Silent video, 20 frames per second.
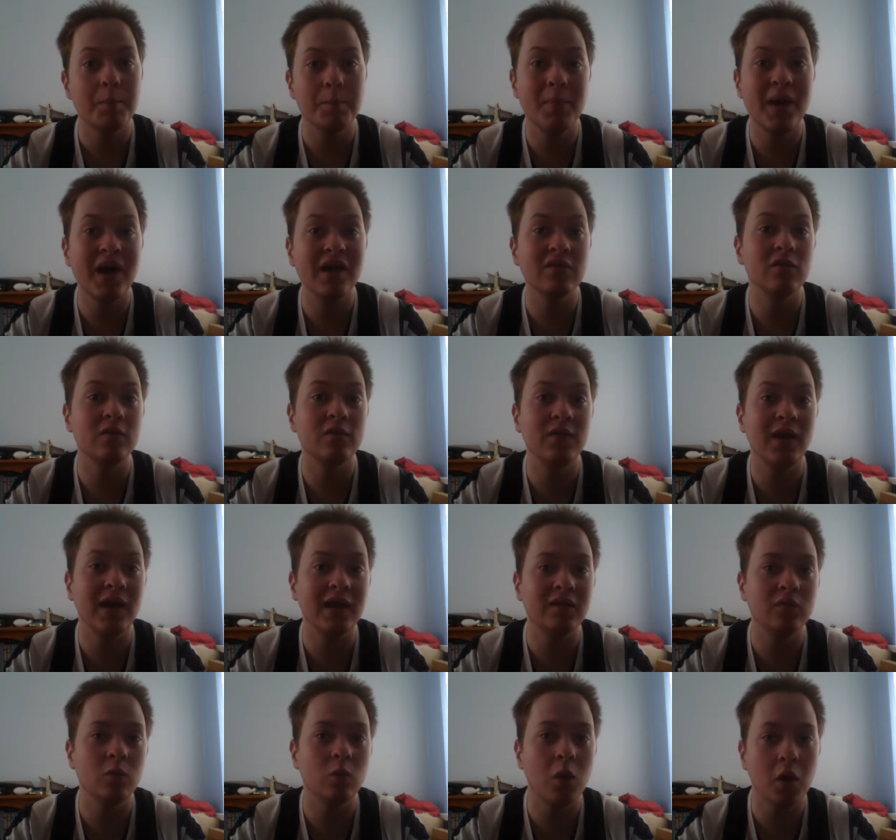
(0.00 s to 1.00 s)
Mass
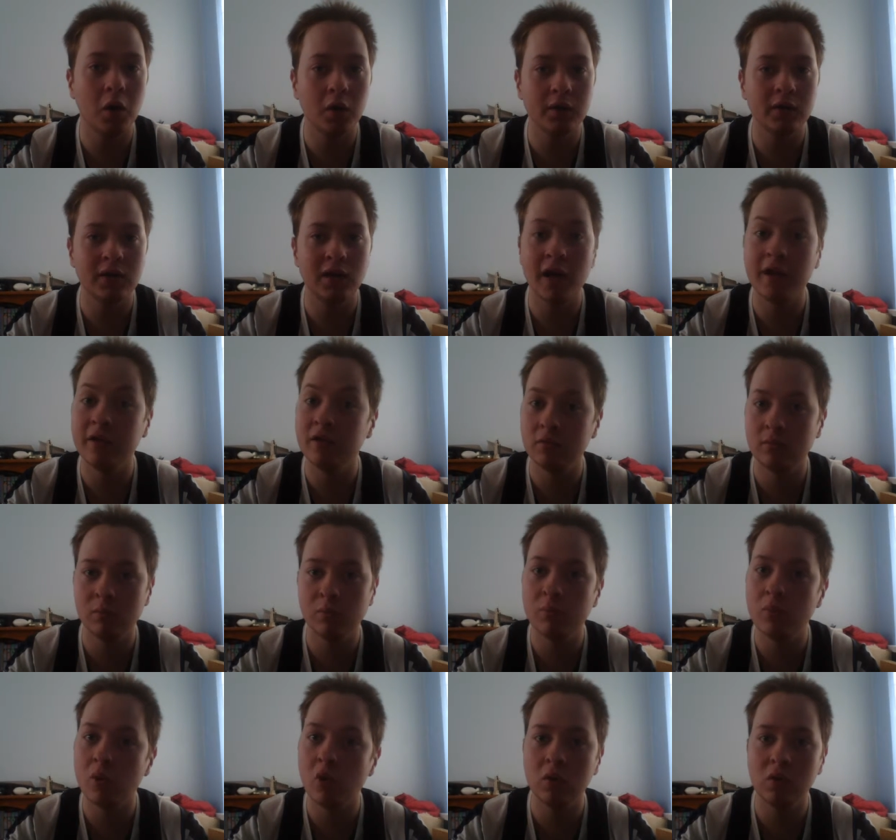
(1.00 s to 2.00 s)
Effect 1 and
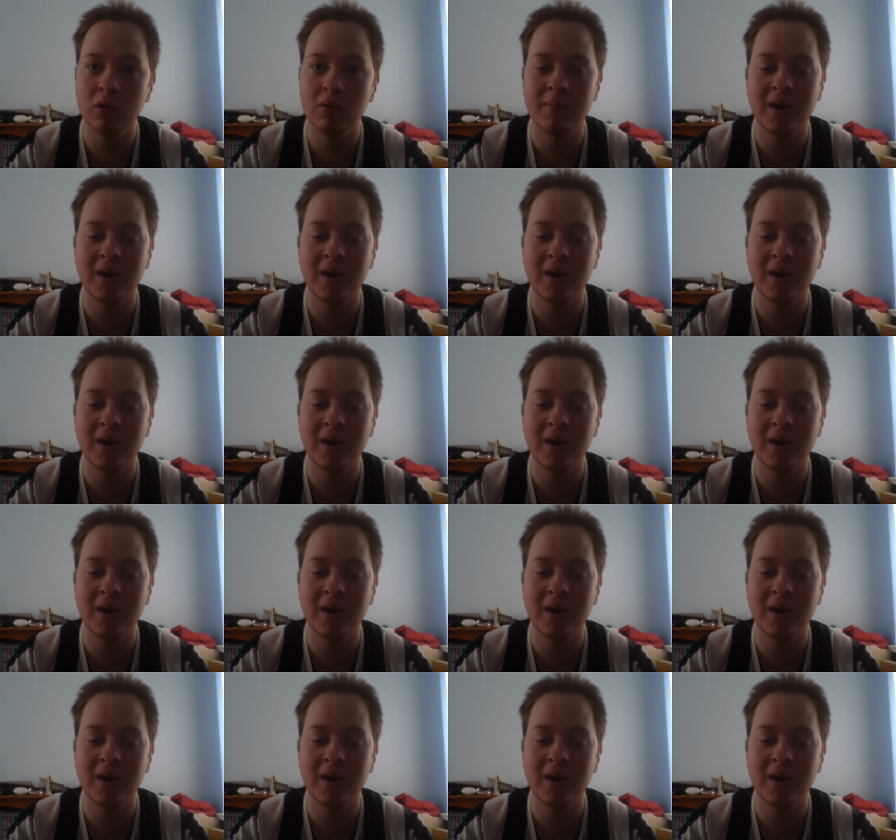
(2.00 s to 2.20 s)
all